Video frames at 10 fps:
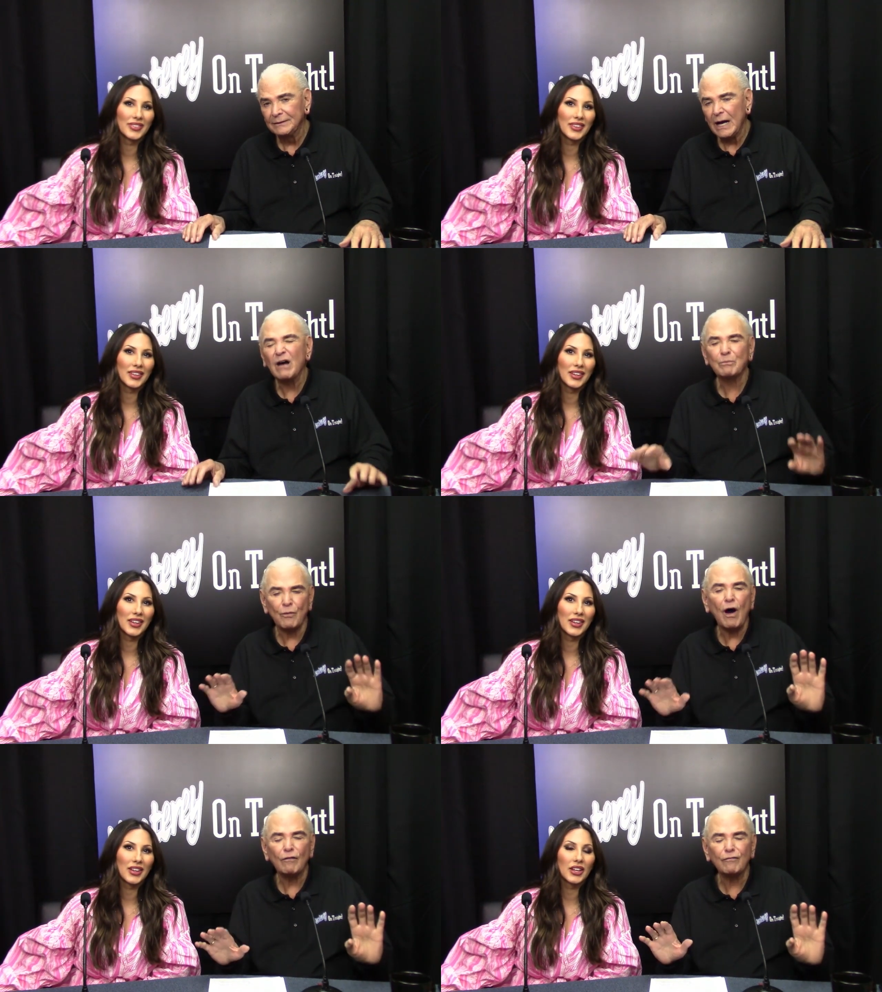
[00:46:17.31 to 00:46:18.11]
Speaker 1: I'll,
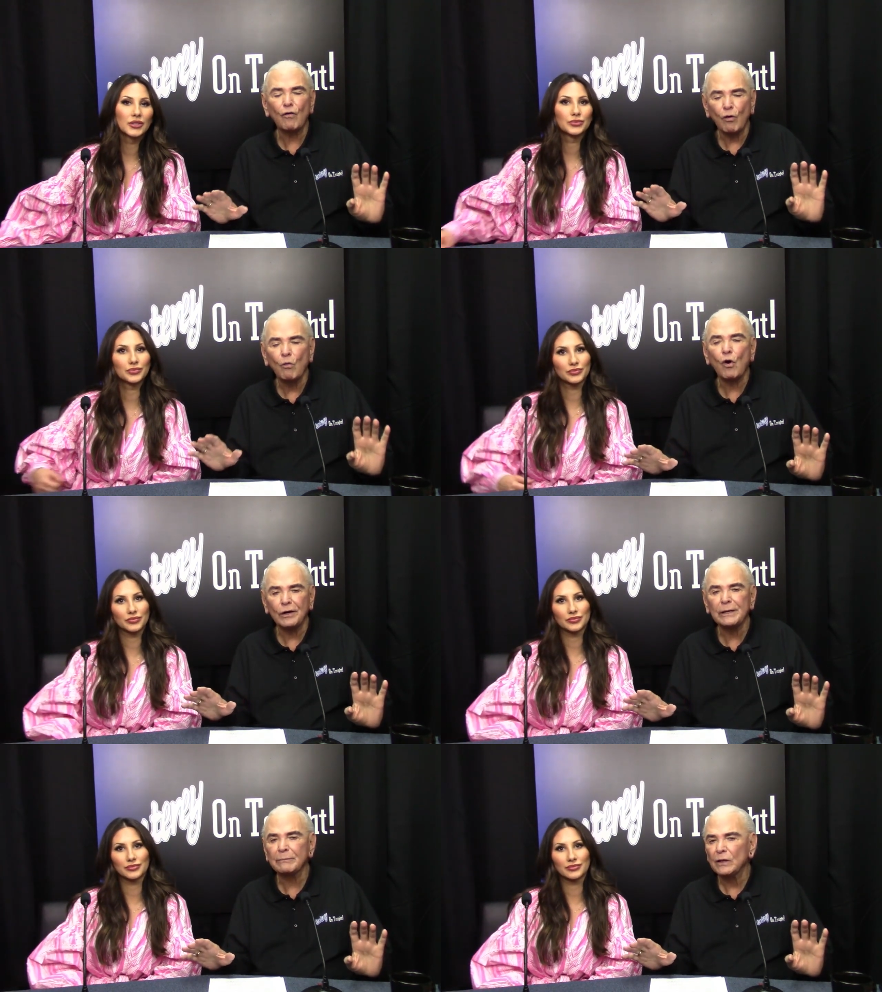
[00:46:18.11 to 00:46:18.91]
yeah. I'll
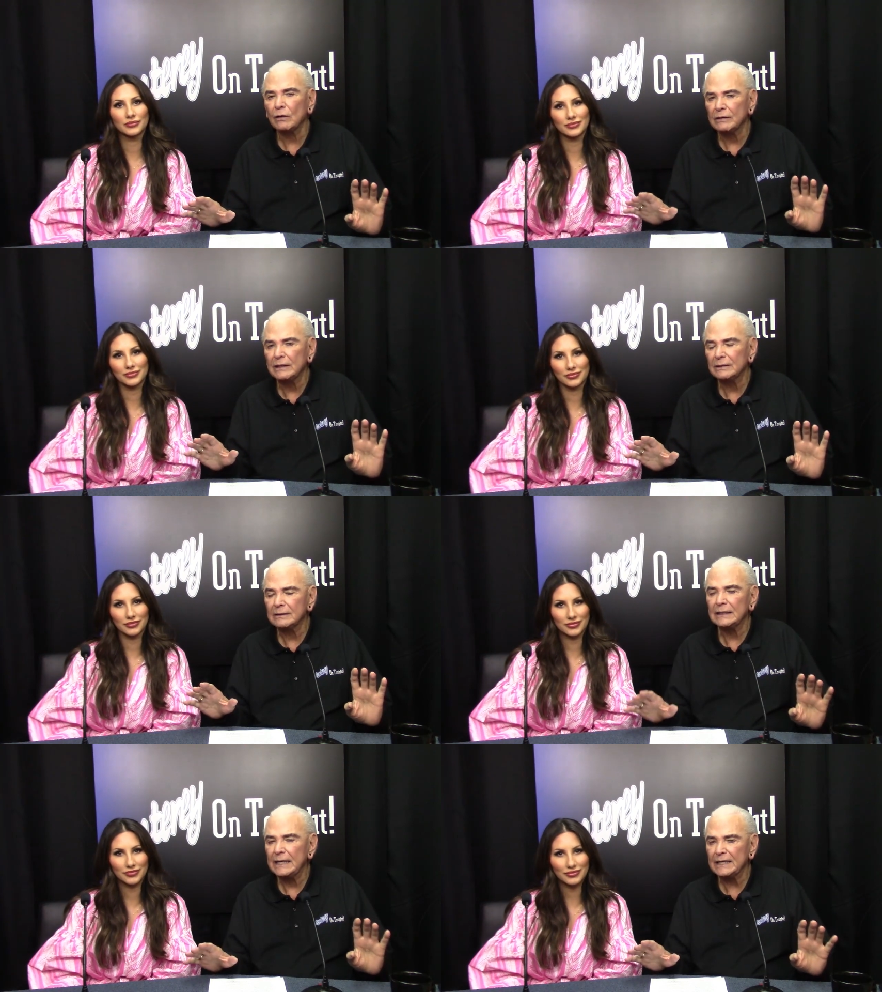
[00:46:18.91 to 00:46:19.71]
forewarn him though. The,
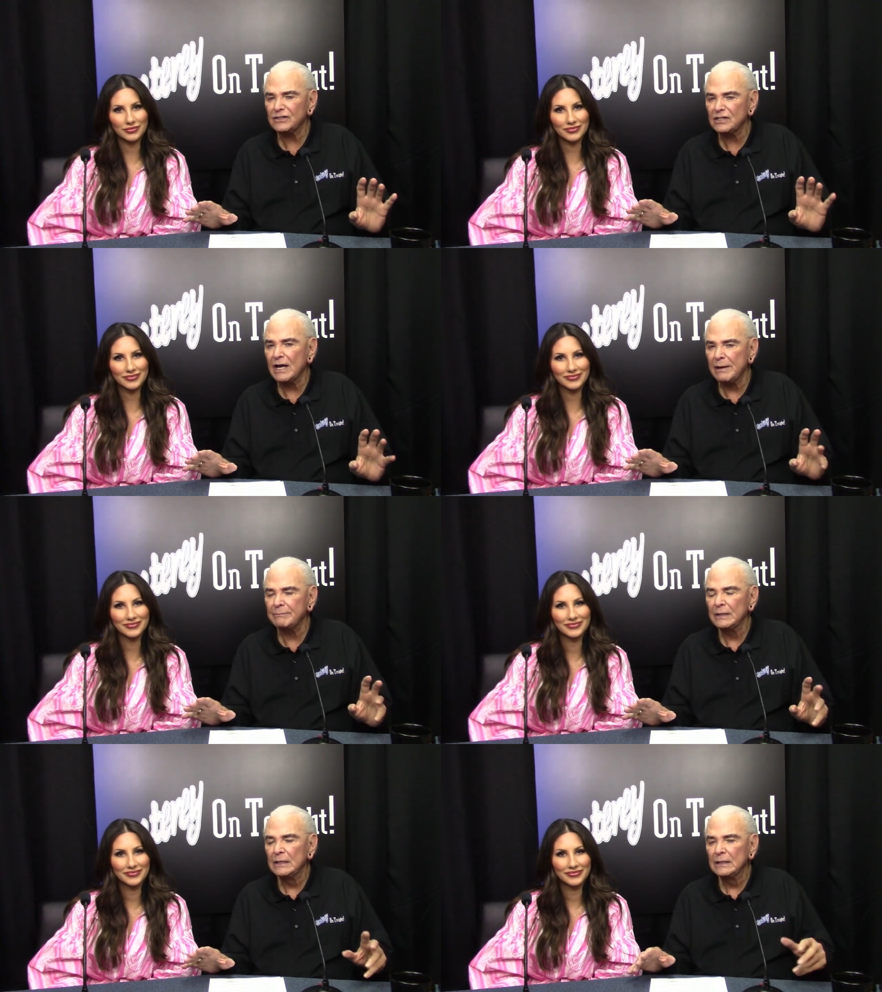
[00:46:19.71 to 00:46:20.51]
the next
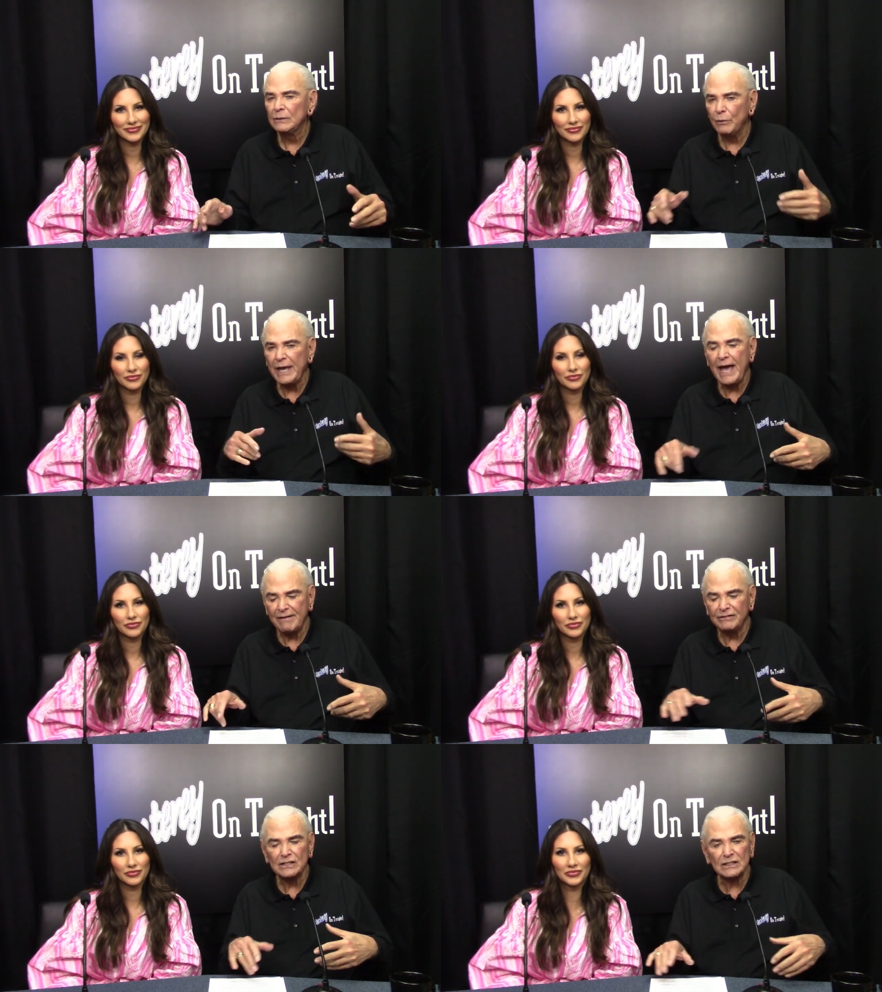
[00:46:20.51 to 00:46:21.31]
time we
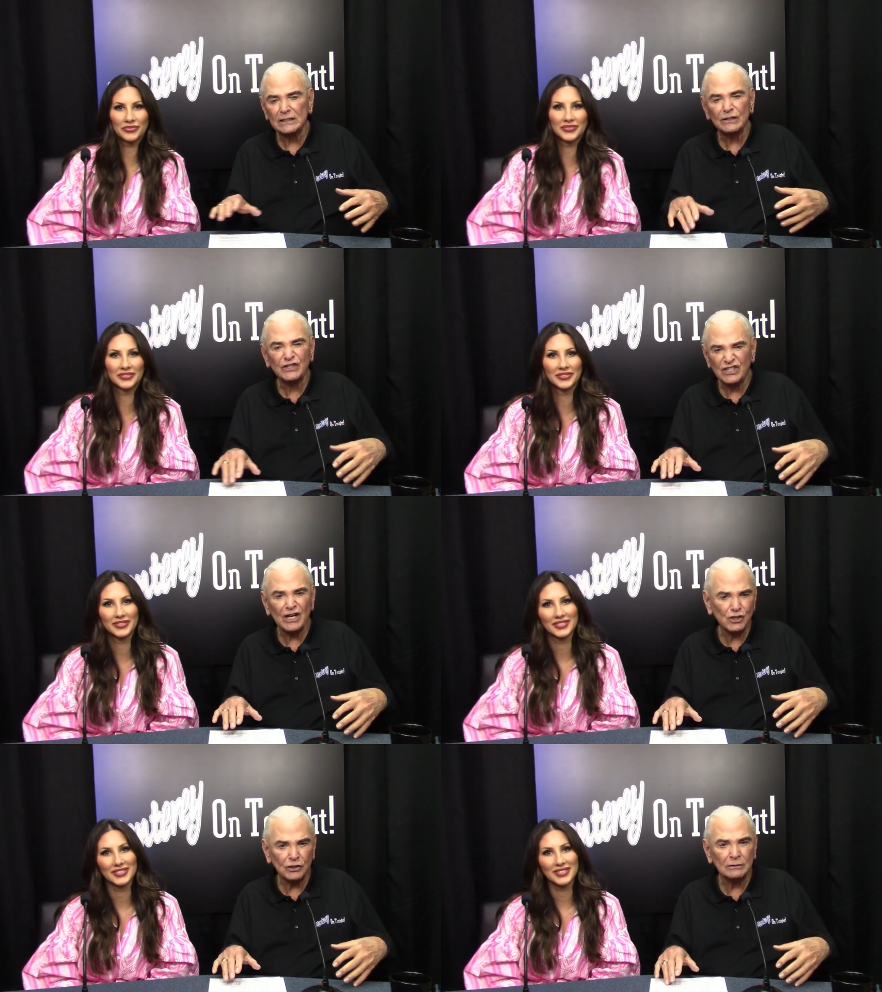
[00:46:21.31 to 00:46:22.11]
have this little
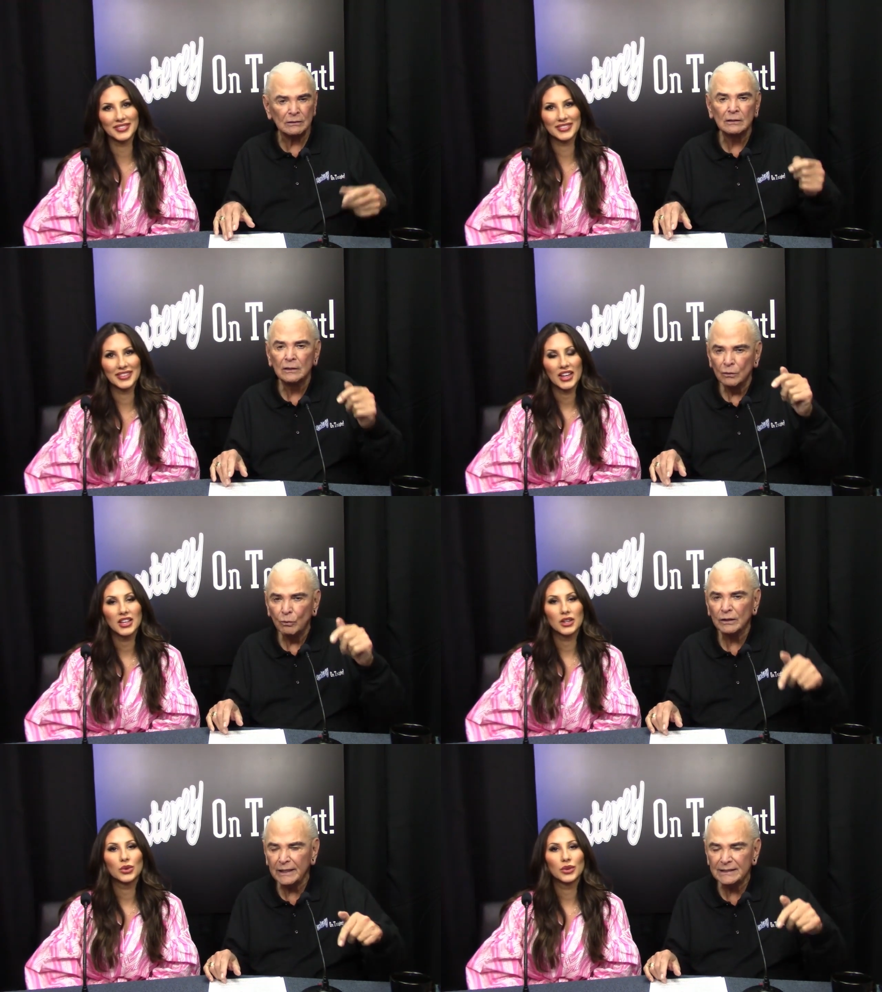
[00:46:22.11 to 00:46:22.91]
session,
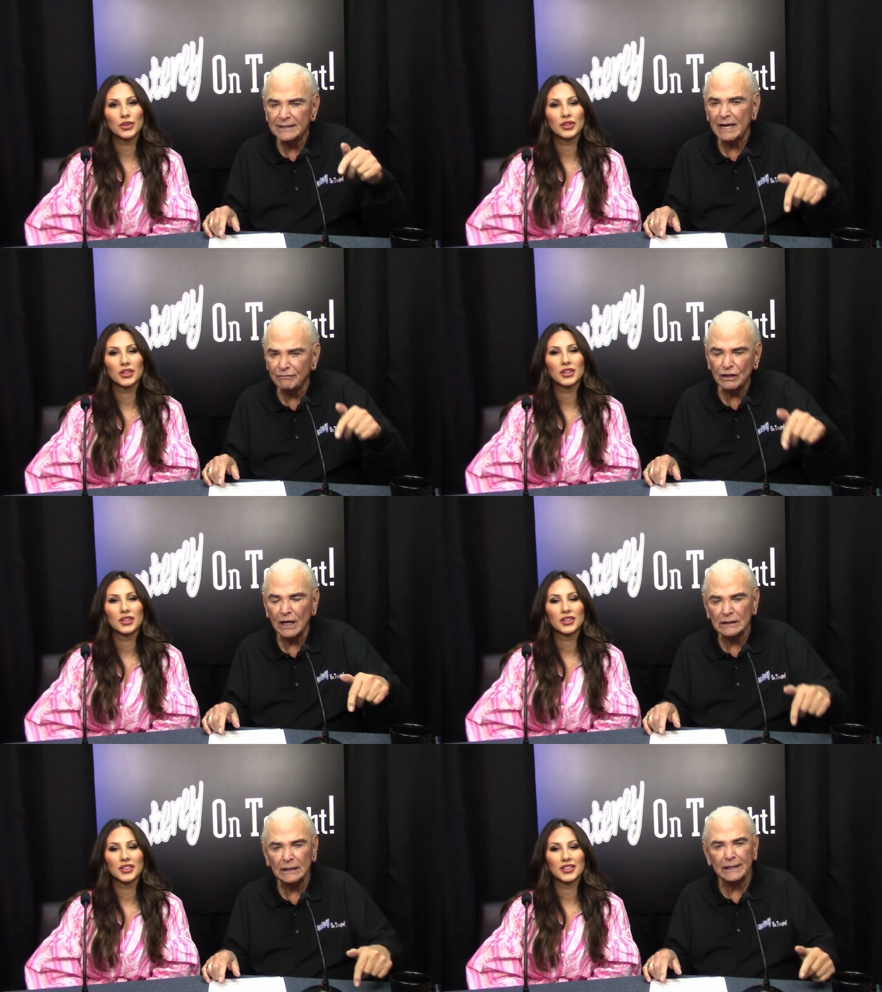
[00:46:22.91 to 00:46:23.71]
we'll get David
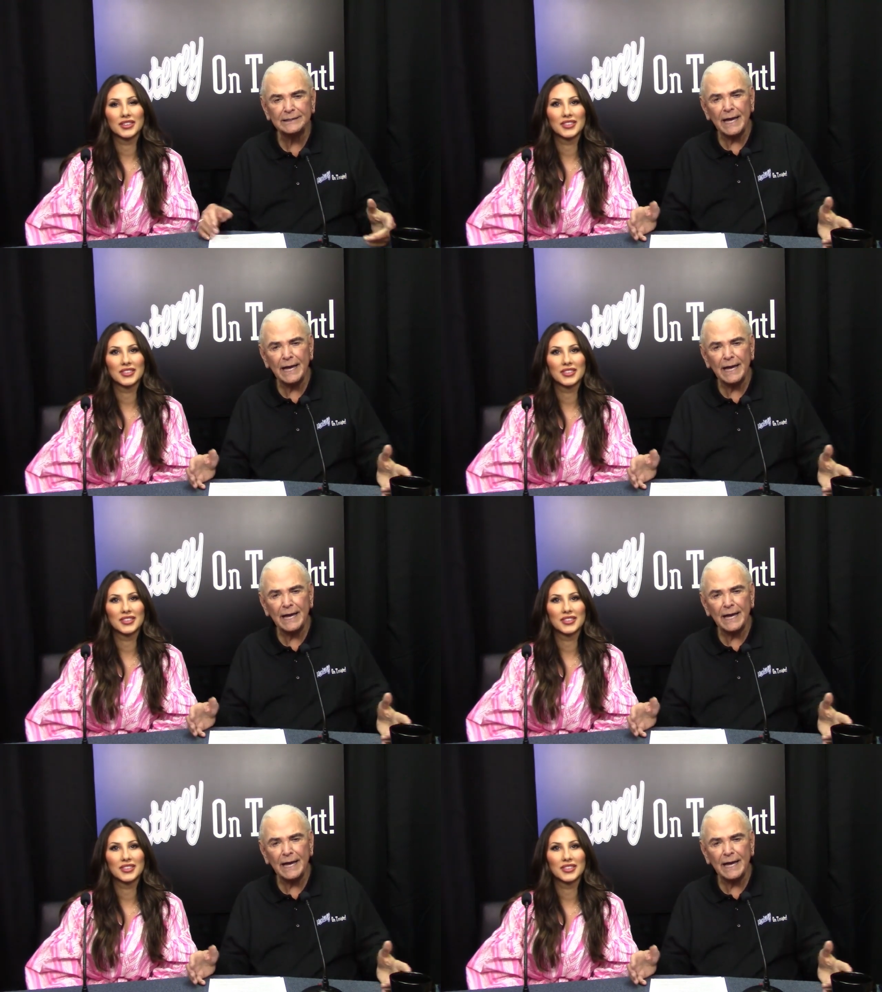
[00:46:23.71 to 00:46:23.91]
on the line.